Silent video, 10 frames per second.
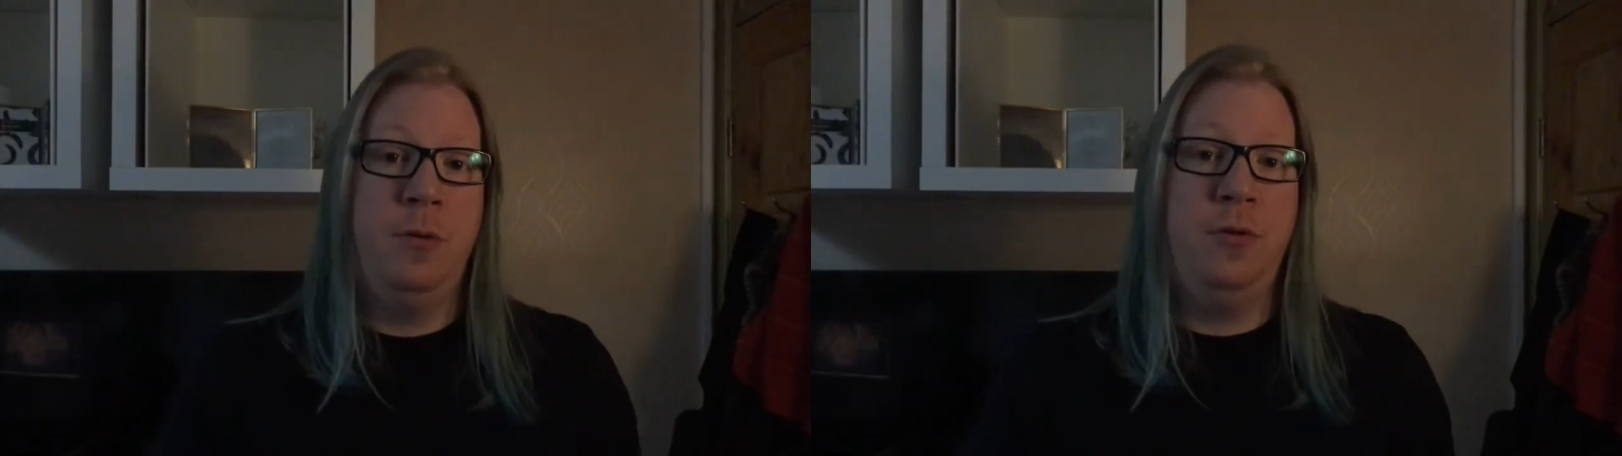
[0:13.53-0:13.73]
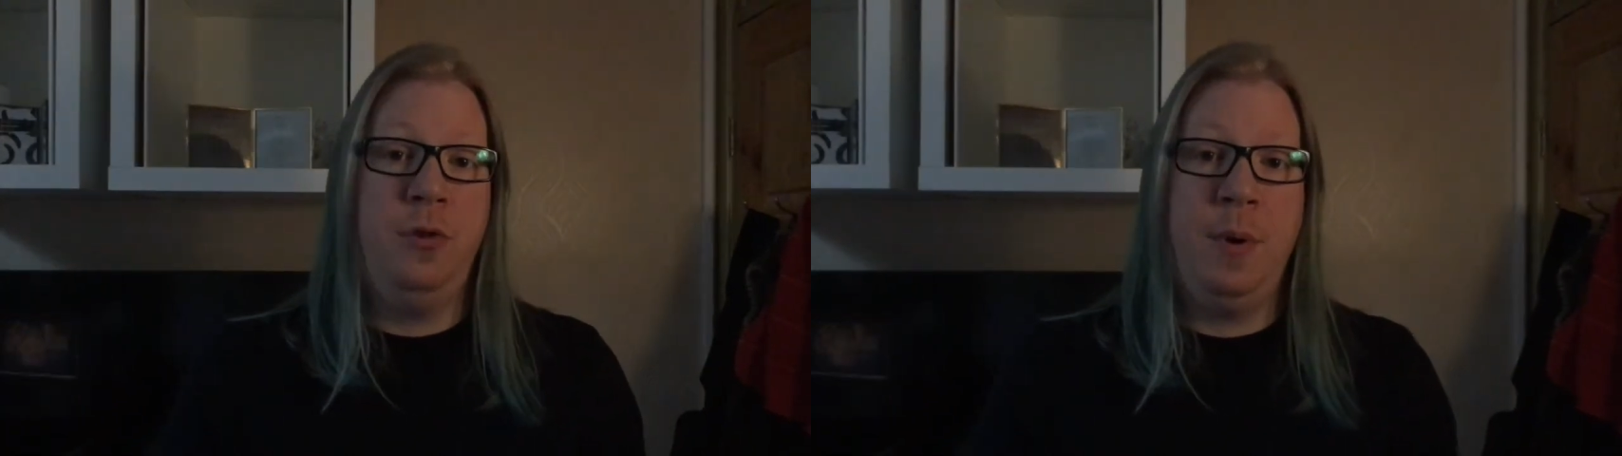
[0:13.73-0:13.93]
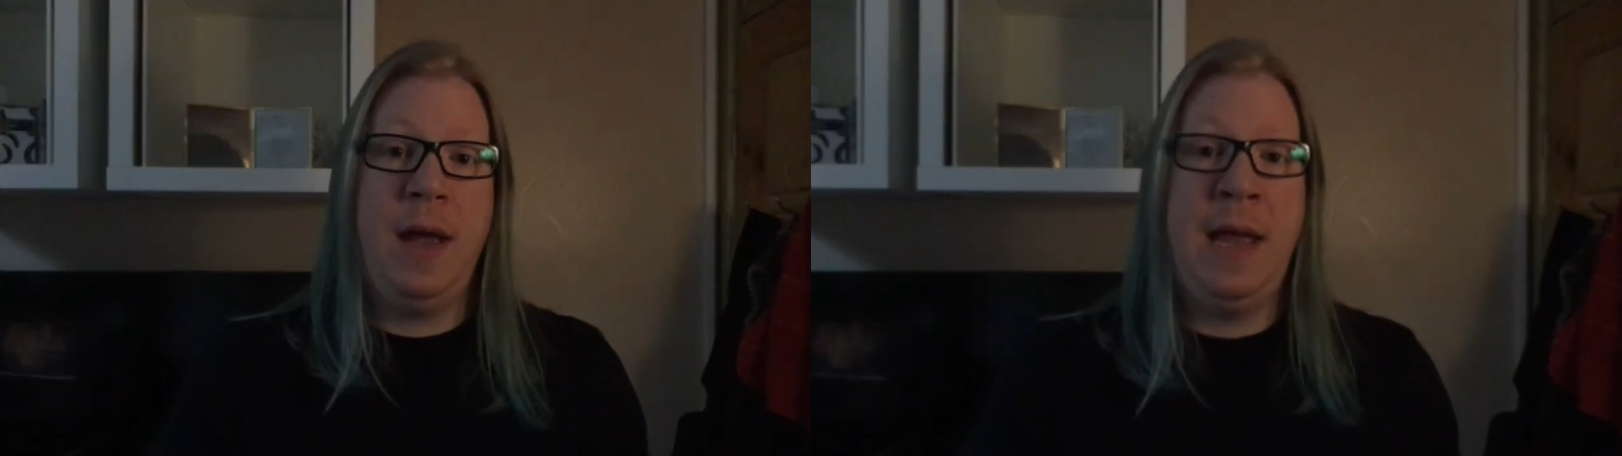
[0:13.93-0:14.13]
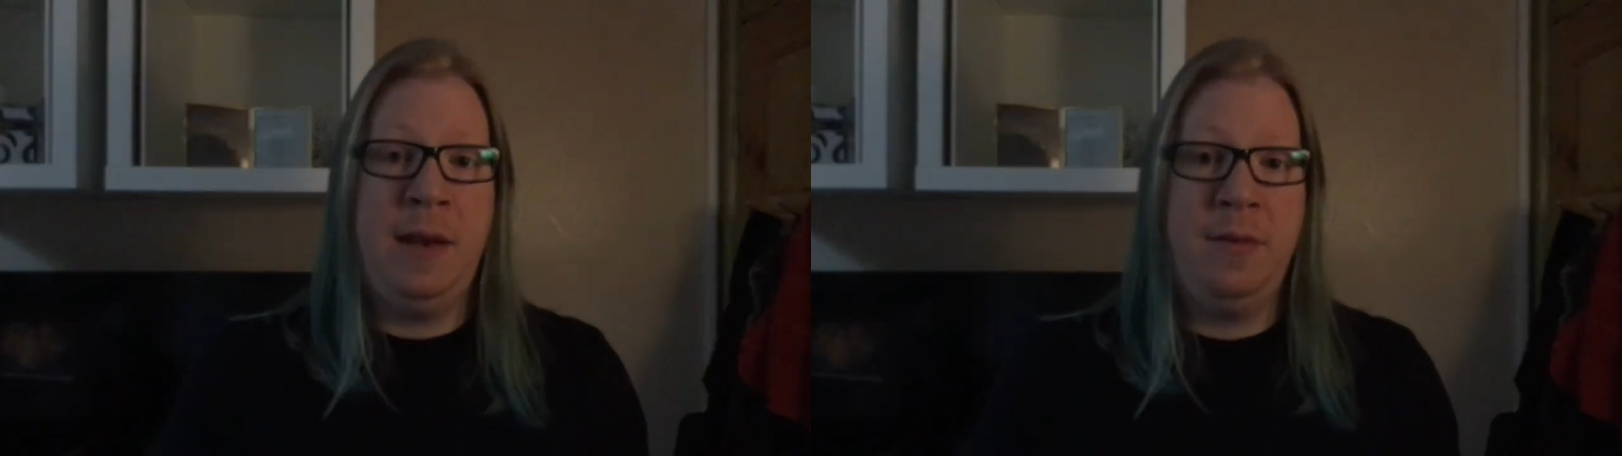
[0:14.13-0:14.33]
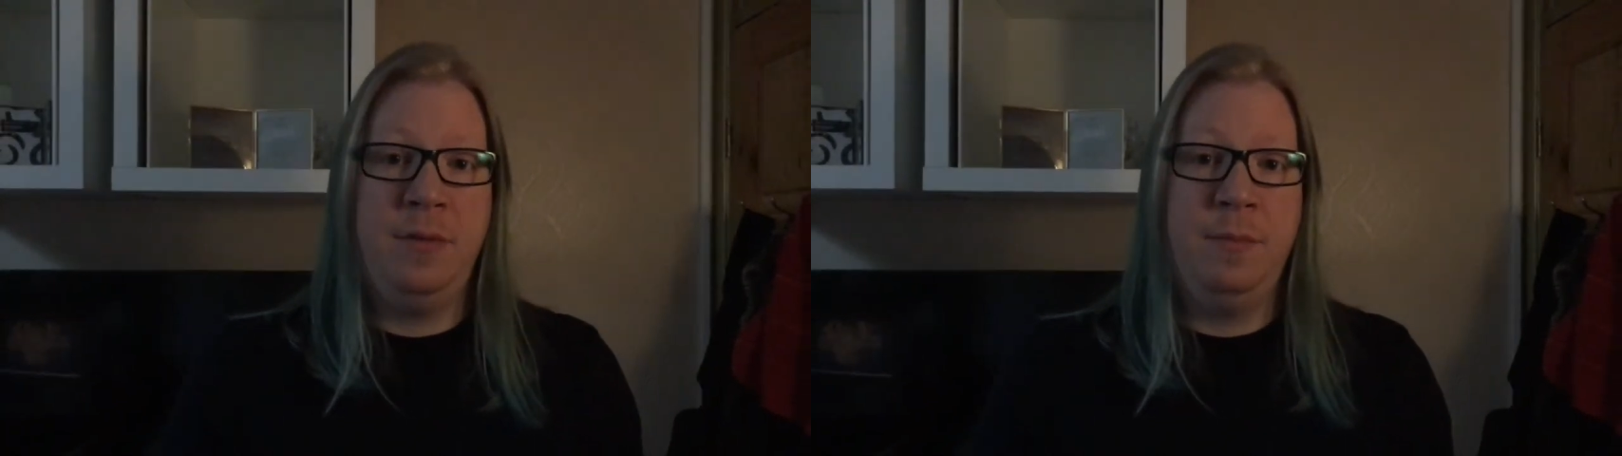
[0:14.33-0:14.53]
Super
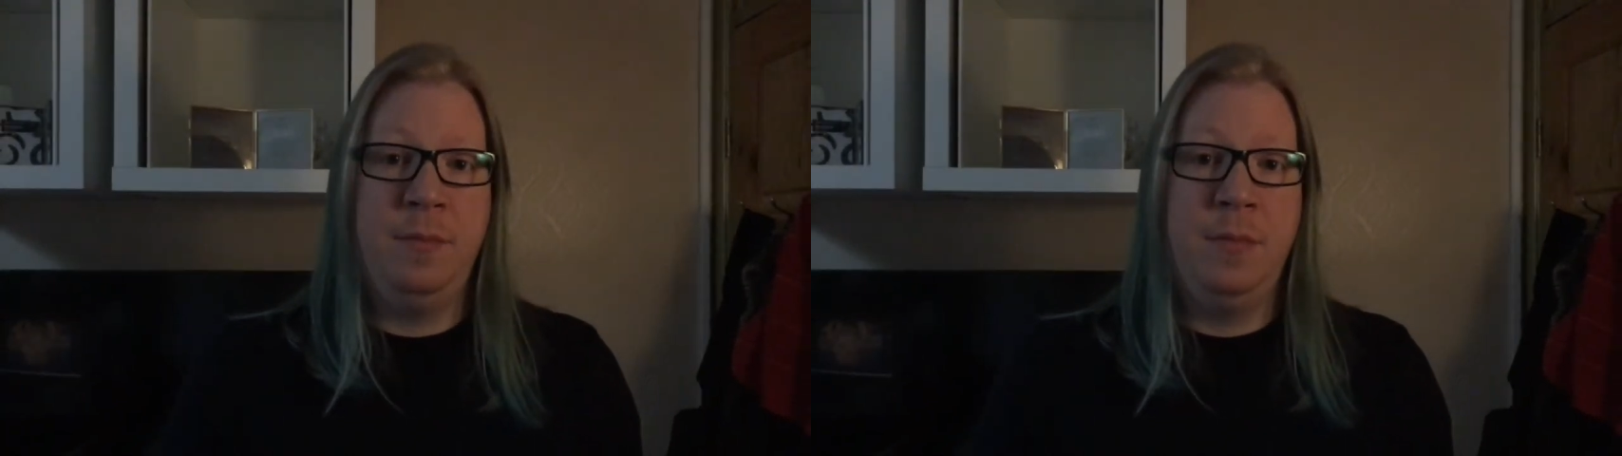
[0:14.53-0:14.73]
8.